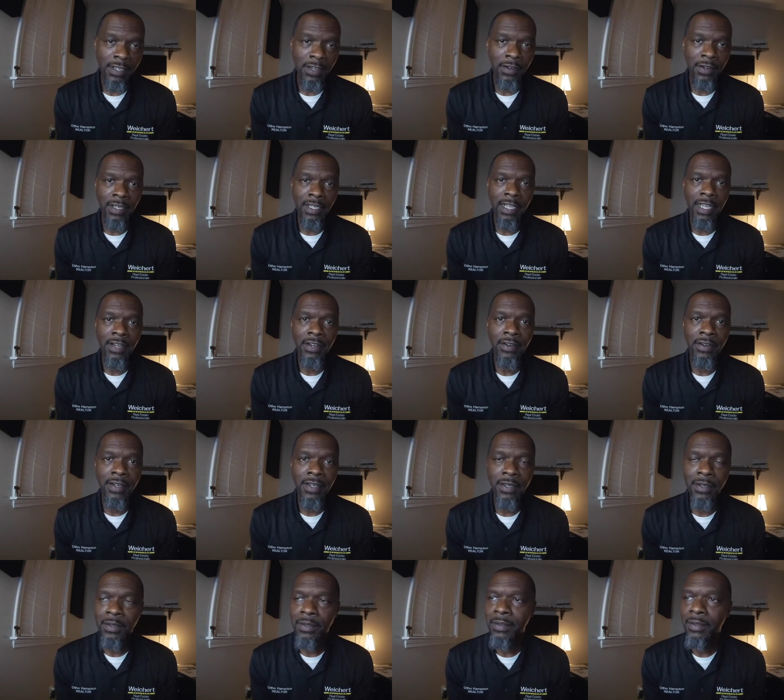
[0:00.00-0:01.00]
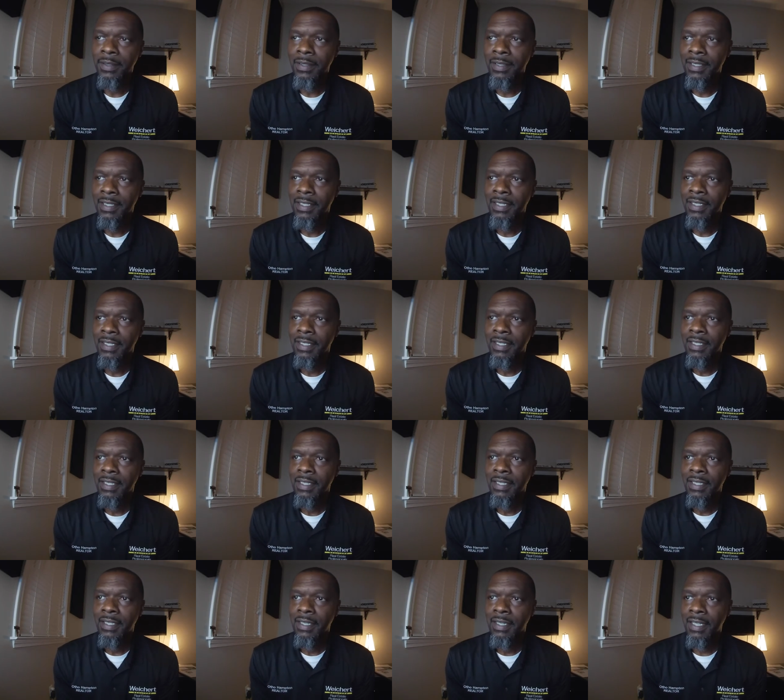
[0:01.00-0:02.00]
her and let her know,
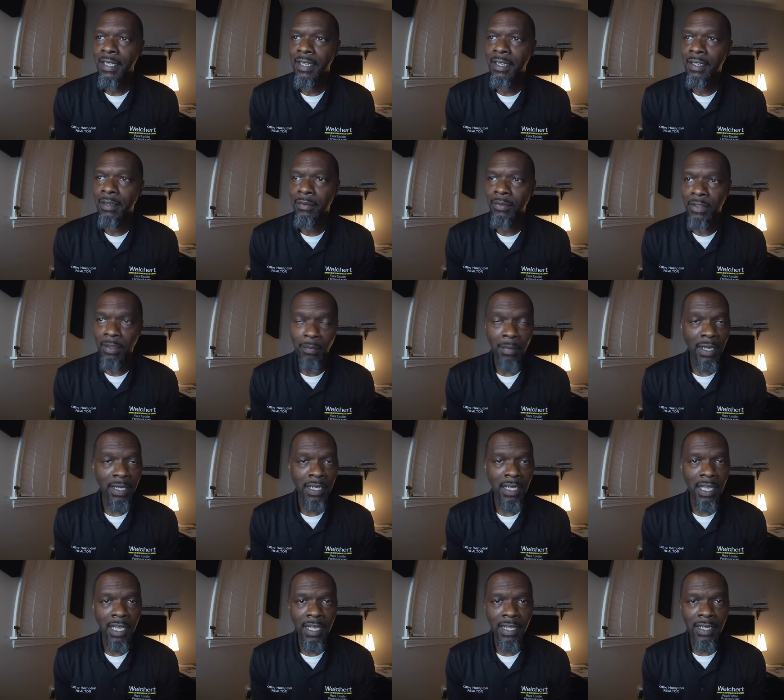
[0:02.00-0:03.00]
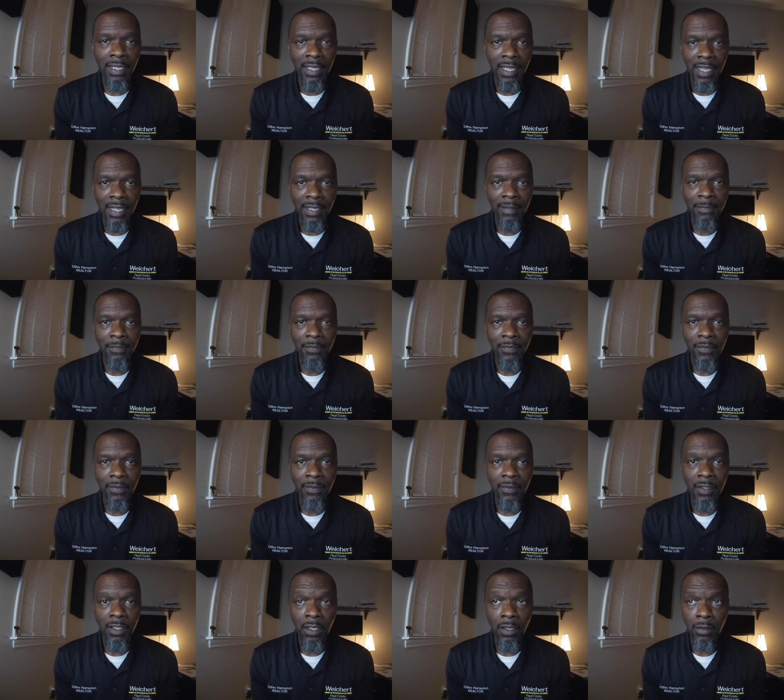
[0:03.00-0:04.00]
my client, that,
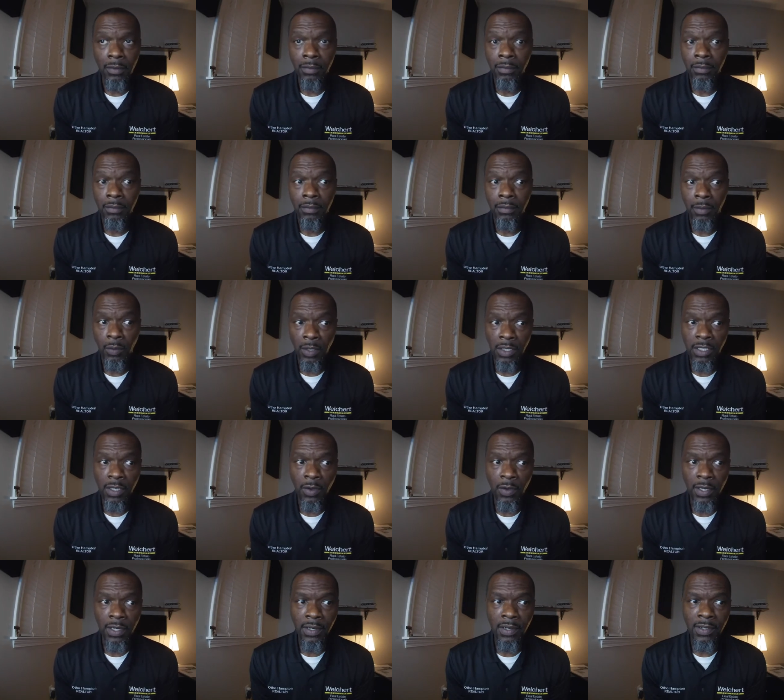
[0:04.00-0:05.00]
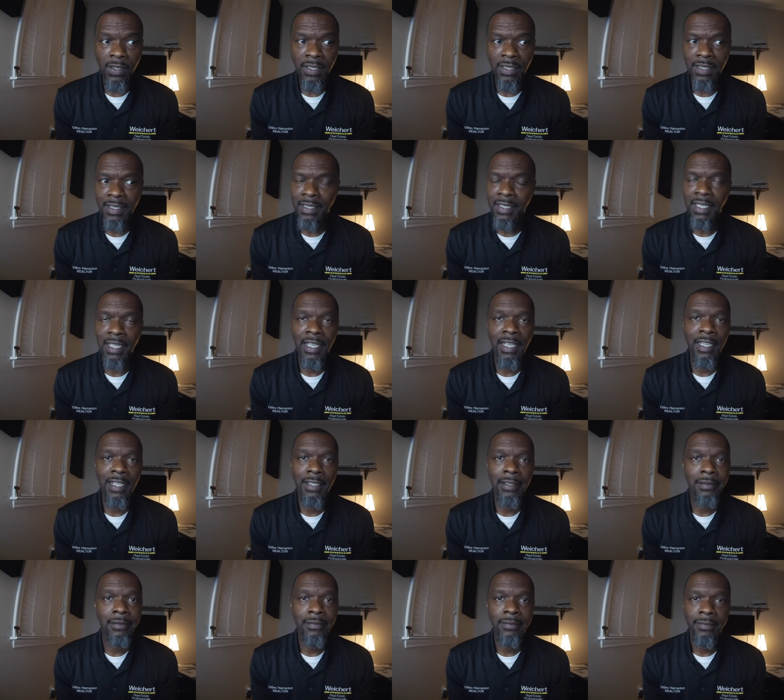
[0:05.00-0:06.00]
what's going on.
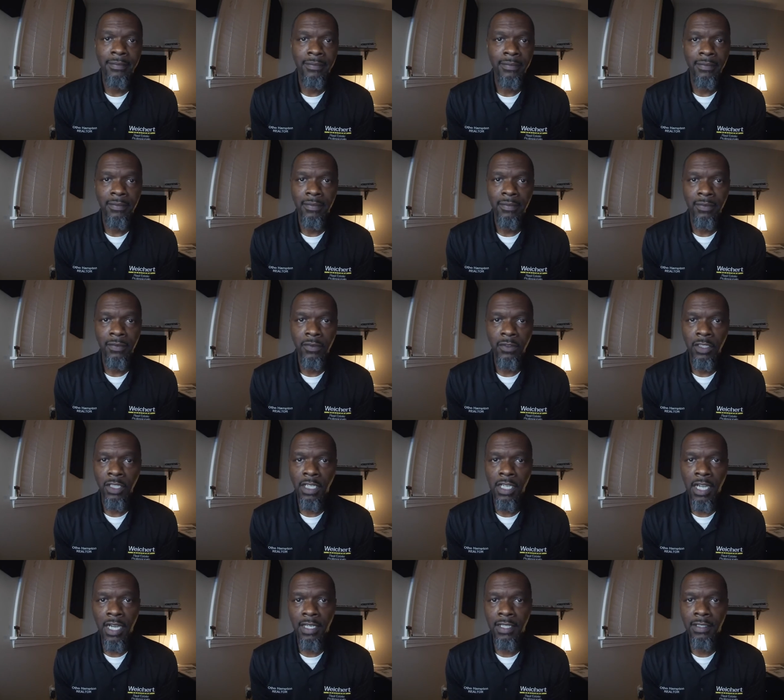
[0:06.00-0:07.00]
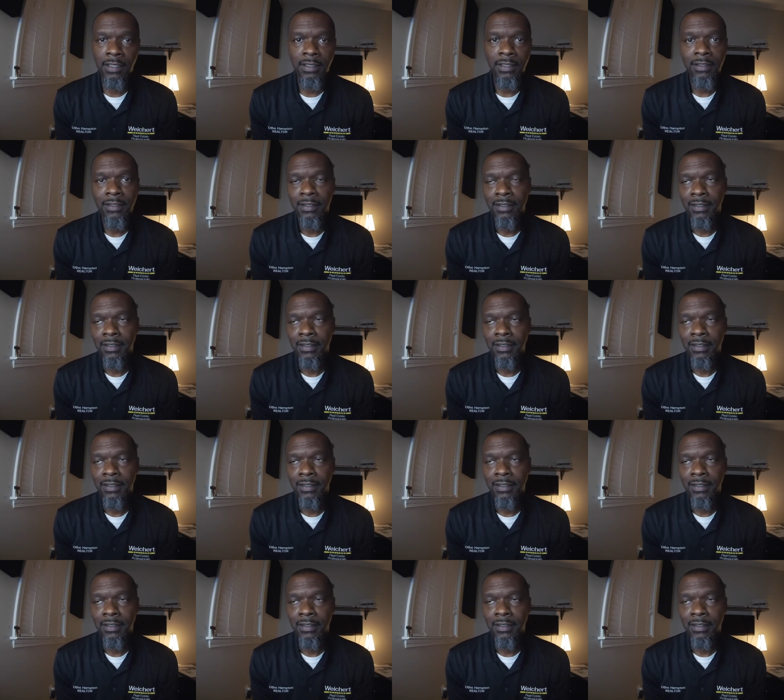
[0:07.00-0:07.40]
And she kind of